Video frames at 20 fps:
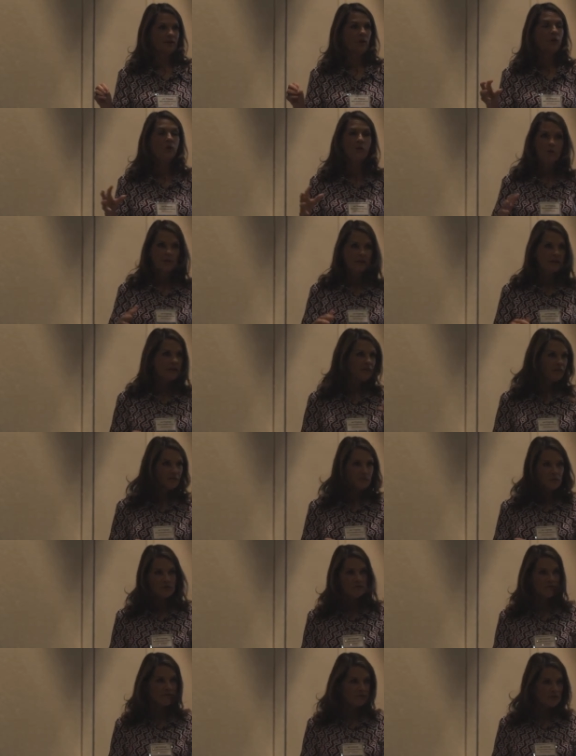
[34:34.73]
Or in the
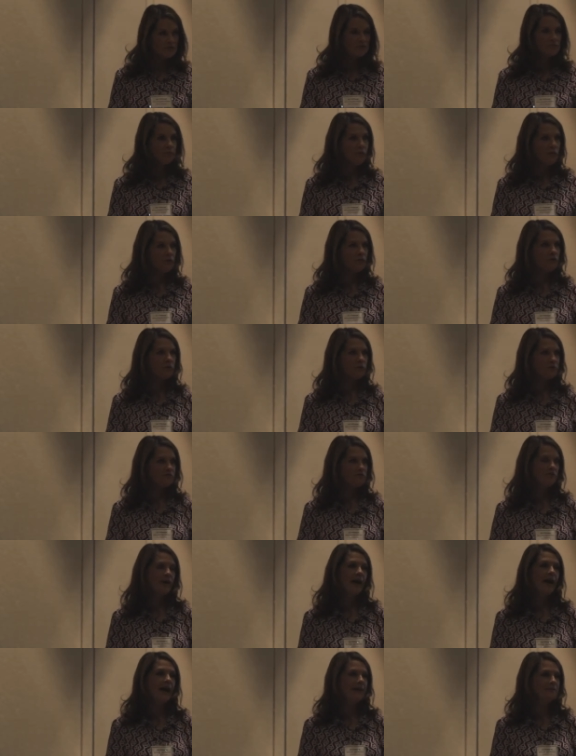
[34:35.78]
reverse,
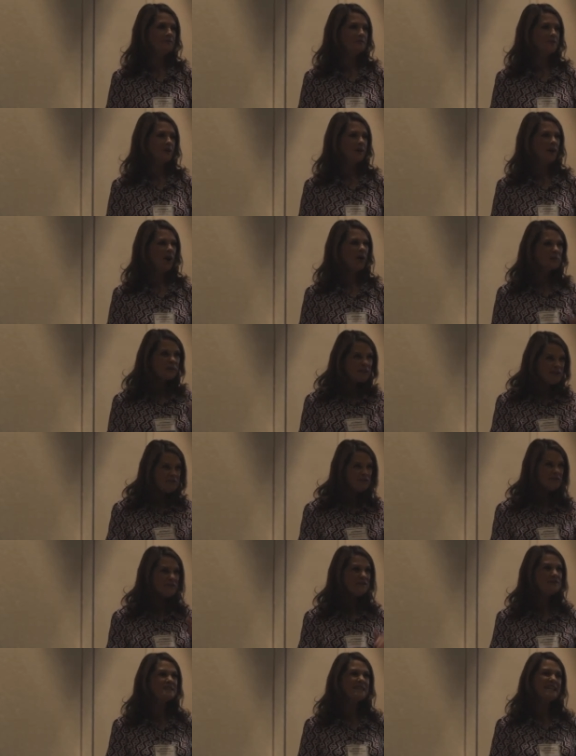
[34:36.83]
0.15, only
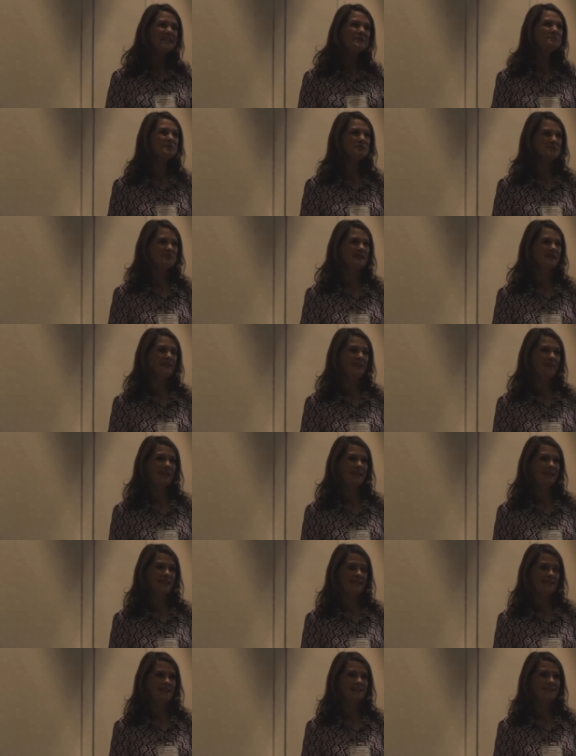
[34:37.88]
15% of
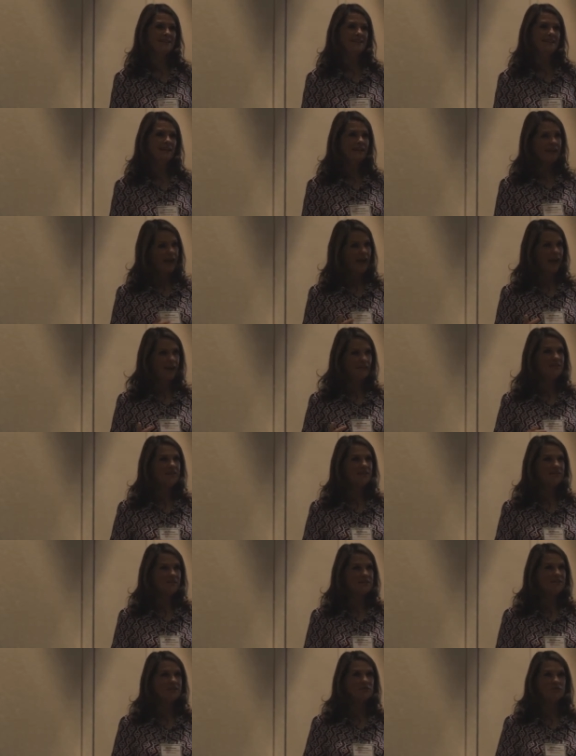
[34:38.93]
the kids said, yeah, I
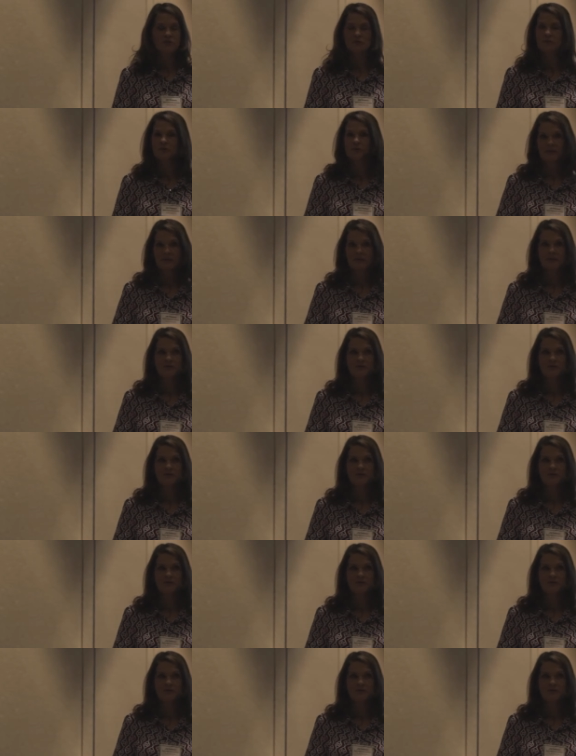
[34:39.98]
think the teacher really